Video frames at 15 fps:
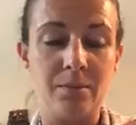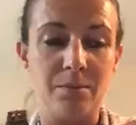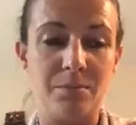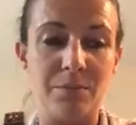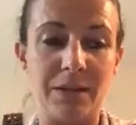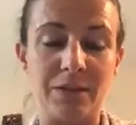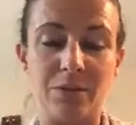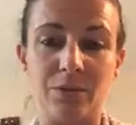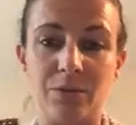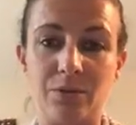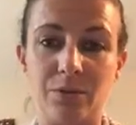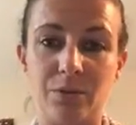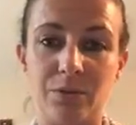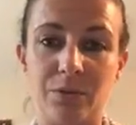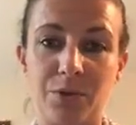
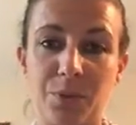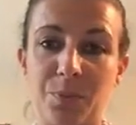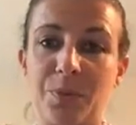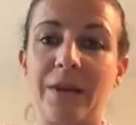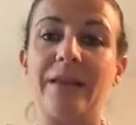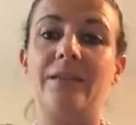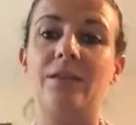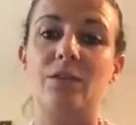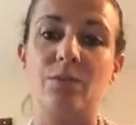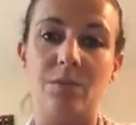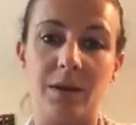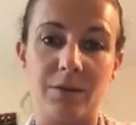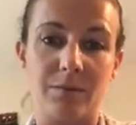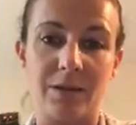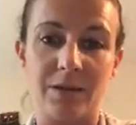medical complaint that you
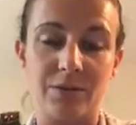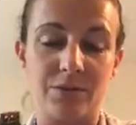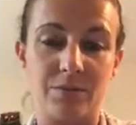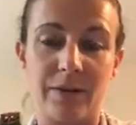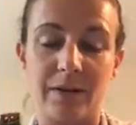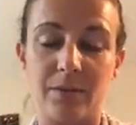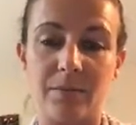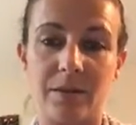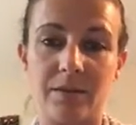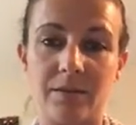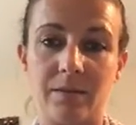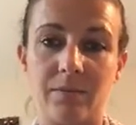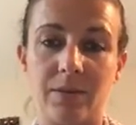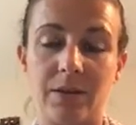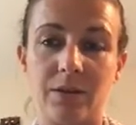might be able to recommend
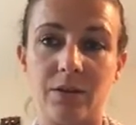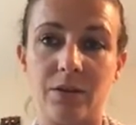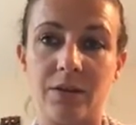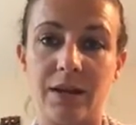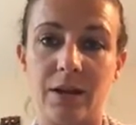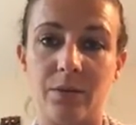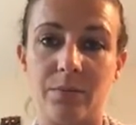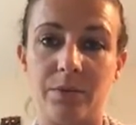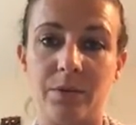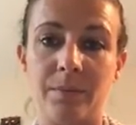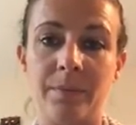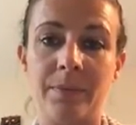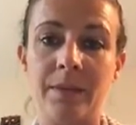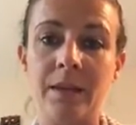something that could help them,